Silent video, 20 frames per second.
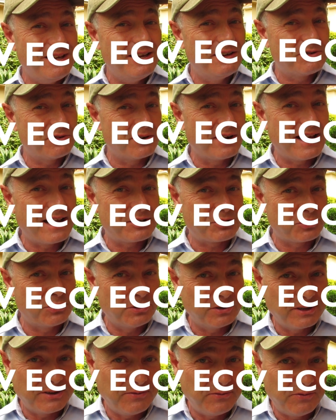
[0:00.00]

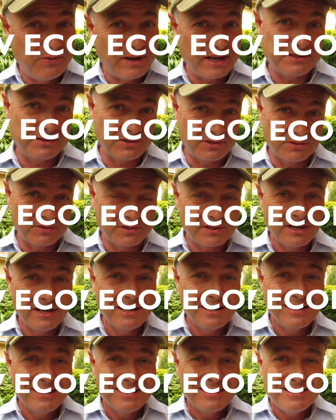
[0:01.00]
international investors.
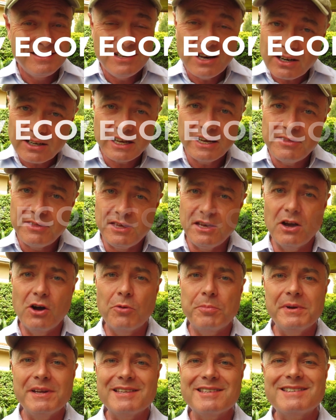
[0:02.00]
Young
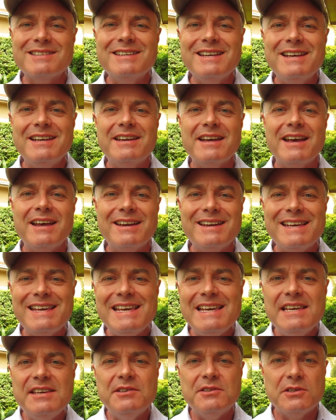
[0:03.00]
Ethiopians need an
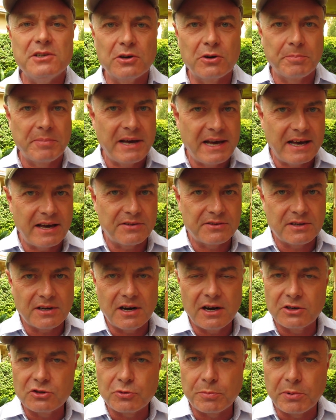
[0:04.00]
easier path to
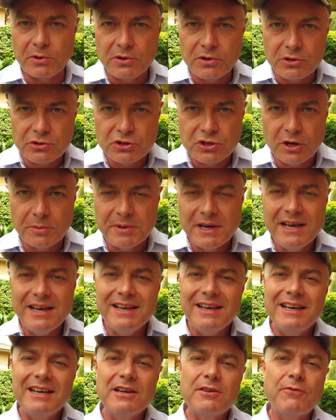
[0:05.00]
entrepreneurship
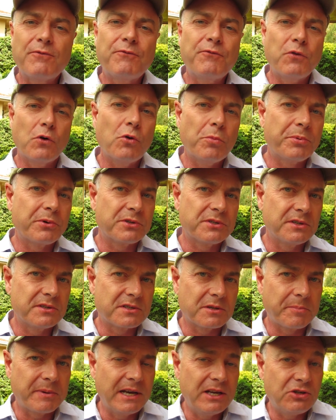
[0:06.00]
and to full
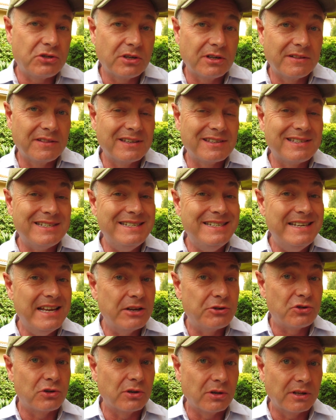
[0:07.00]
participation in this
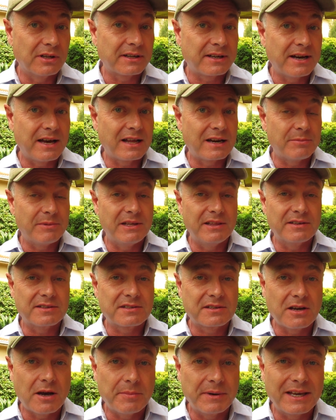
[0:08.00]
digital economy
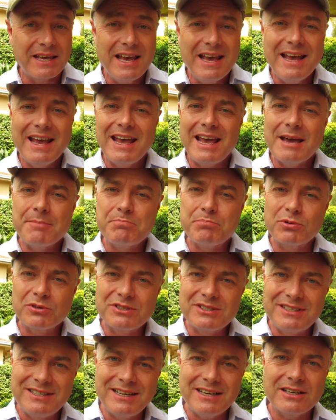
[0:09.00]
that's coming. And
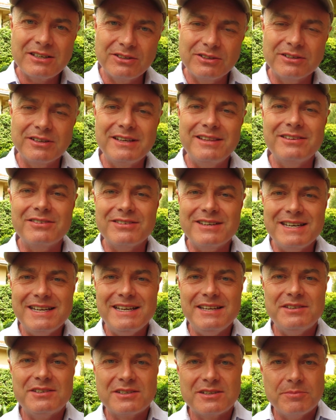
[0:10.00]
particularly, there
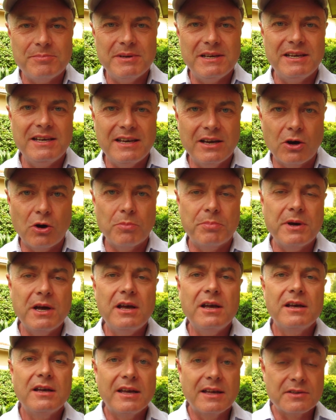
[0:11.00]
needs to be help
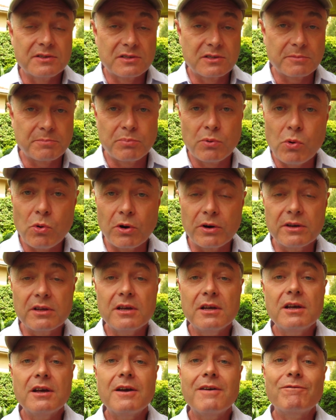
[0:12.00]
and support
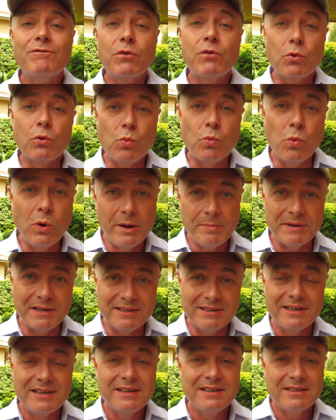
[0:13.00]
for
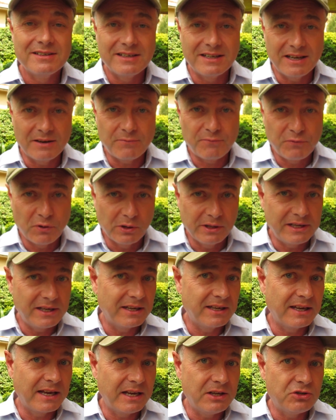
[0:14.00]
women to get fully
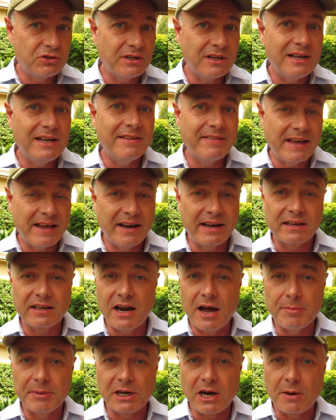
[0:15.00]
engaged in that
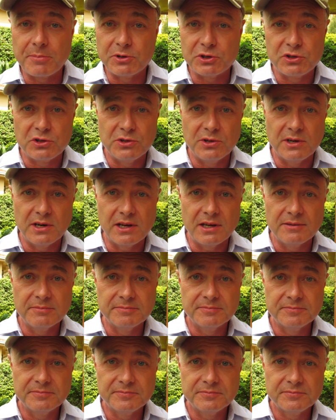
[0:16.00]
economic opportunity.
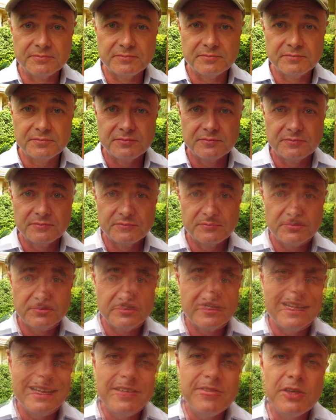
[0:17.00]

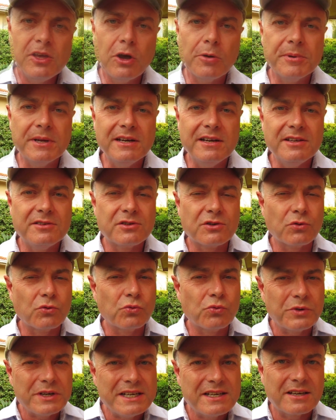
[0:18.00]
Third, Ethiopia needs to
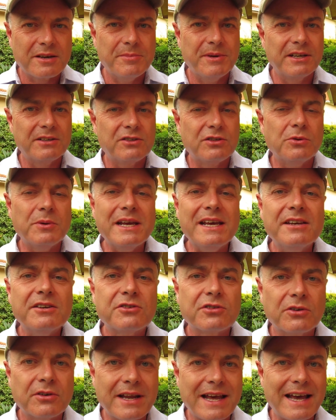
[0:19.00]
recommit to
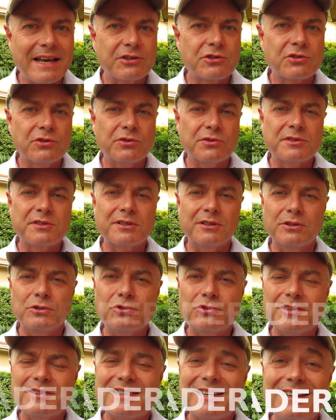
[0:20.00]
international
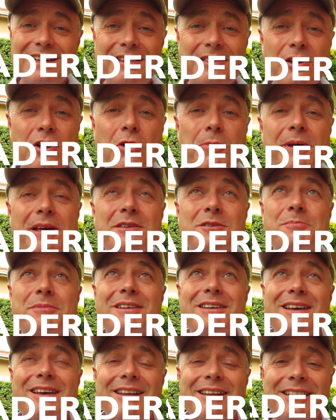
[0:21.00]
solutions. And Ethiopia has
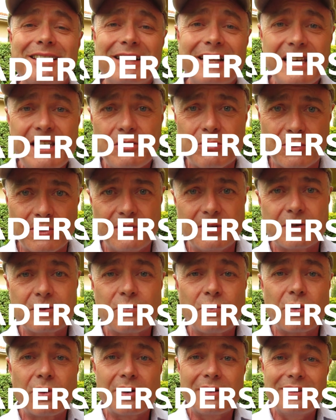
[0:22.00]
been a leader in this
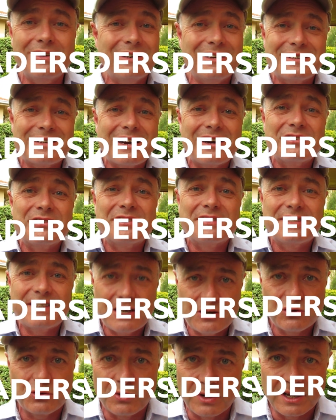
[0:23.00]
for an entire
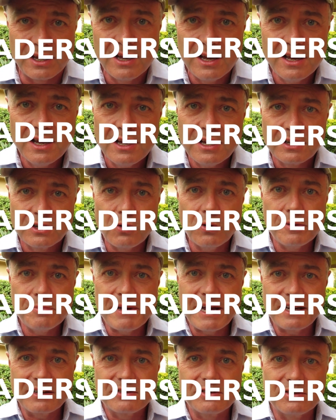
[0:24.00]
century, going
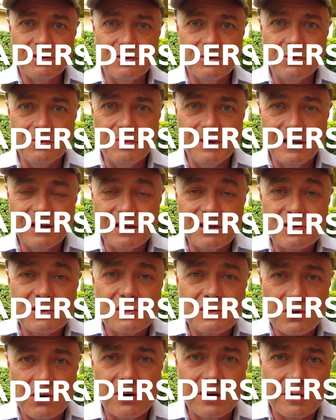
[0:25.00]
back to being an
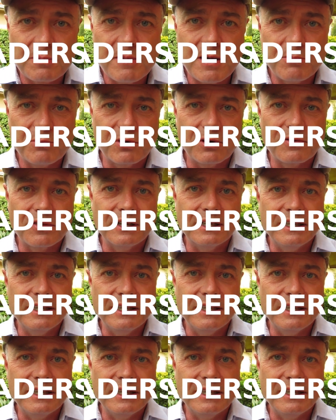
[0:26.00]
historic member of the